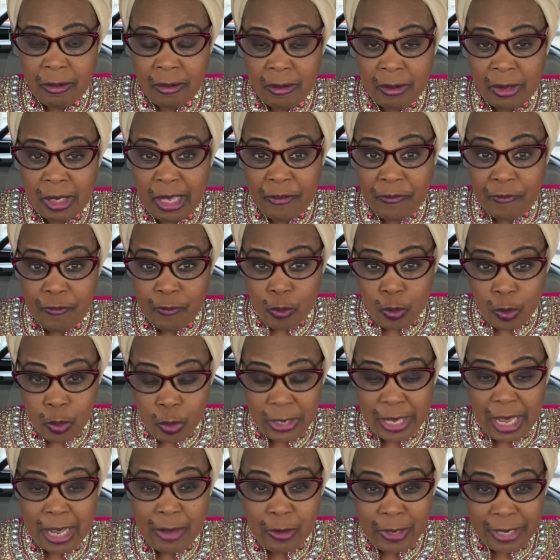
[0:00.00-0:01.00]
the
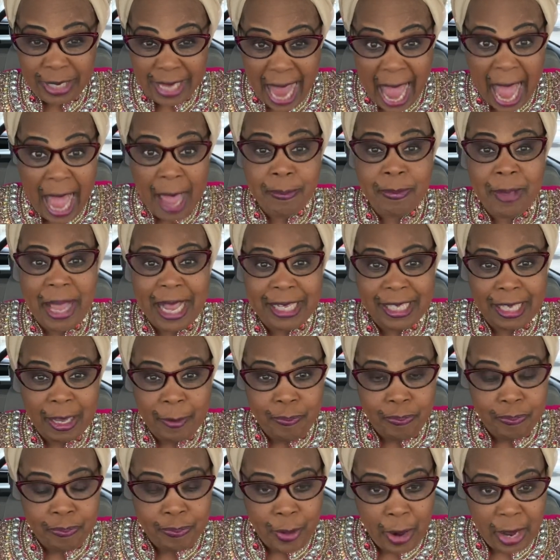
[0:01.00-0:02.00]
type that the
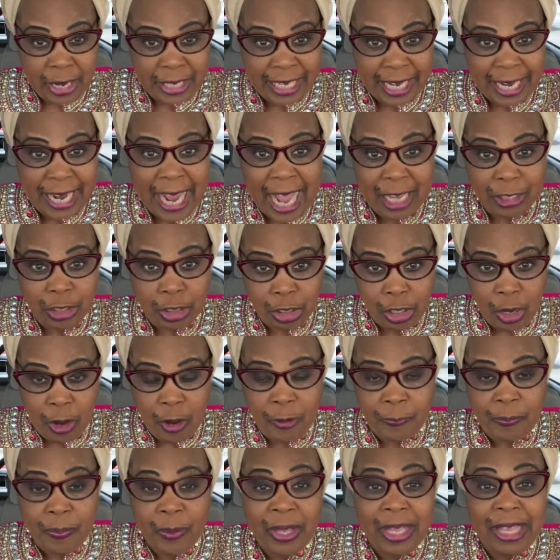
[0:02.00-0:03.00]
prodigal
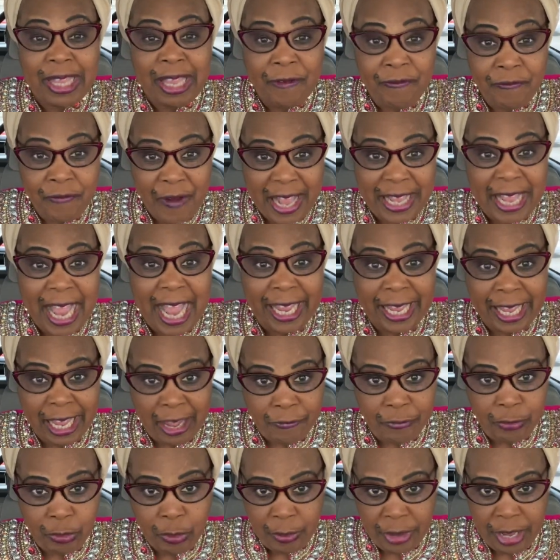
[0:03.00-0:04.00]
son, the father
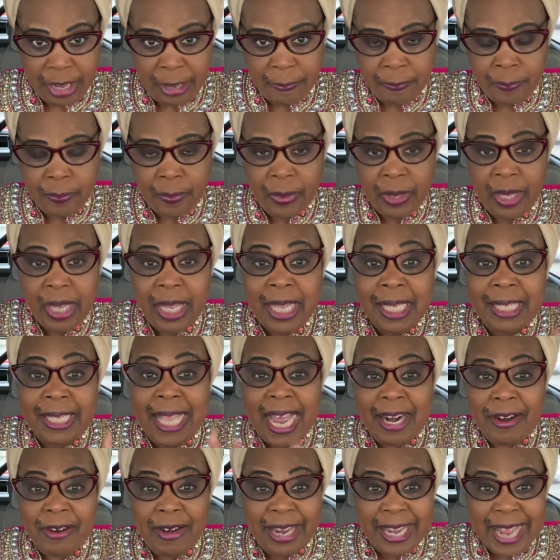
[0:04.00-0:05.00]
gave to him.
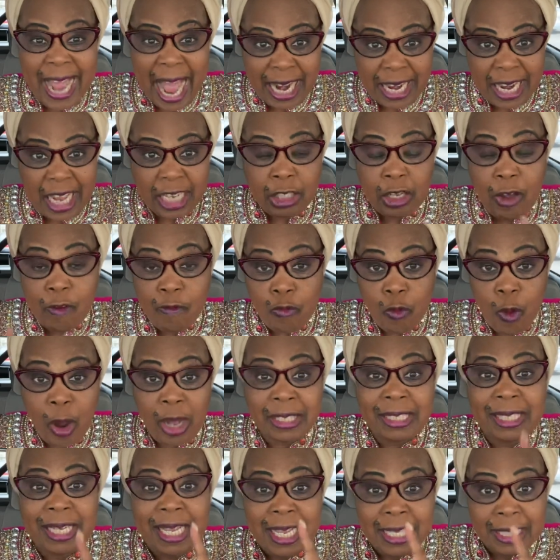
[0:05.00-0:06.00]
That regardless of
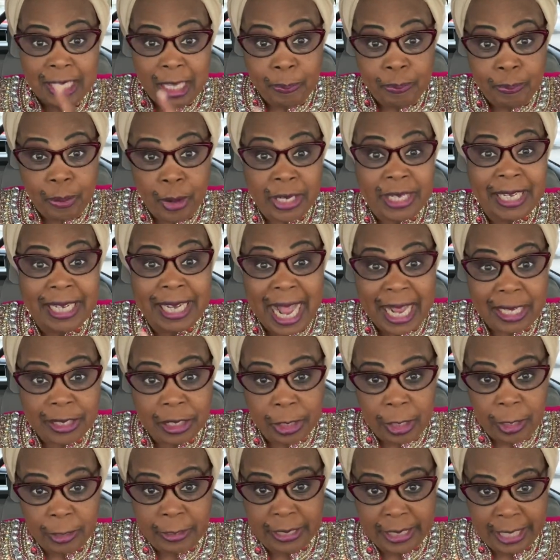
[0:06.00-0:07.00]
what the prodigal
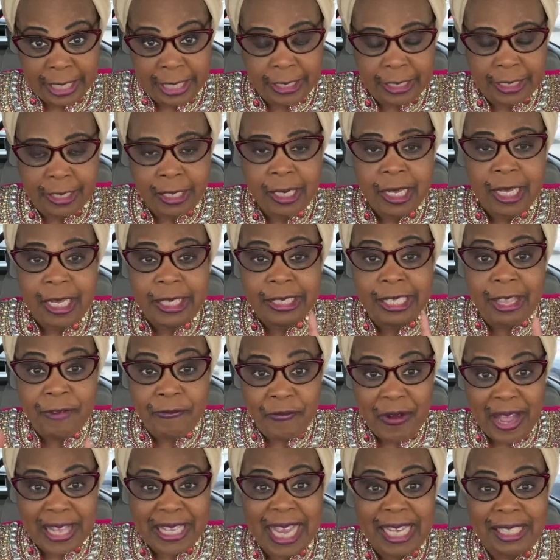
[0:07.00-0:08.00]
son did, the
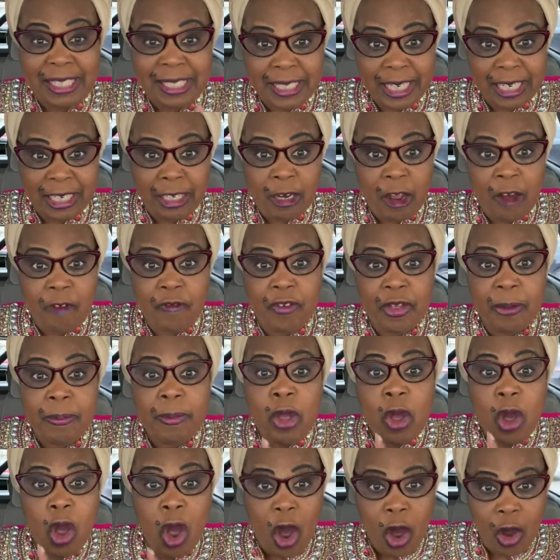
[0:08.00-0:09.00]
father still loved him
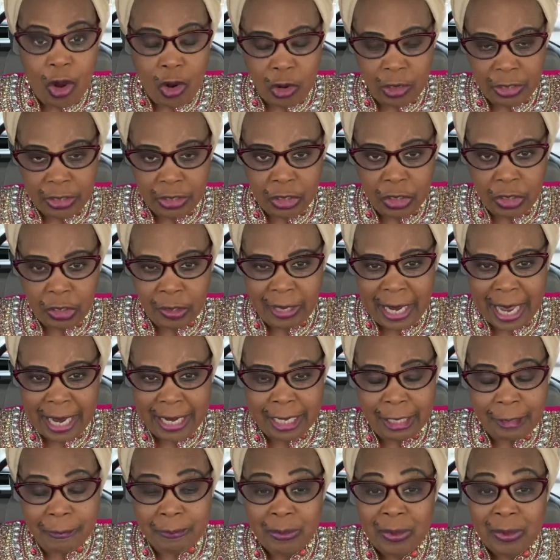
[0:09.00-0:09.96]
unconditionally.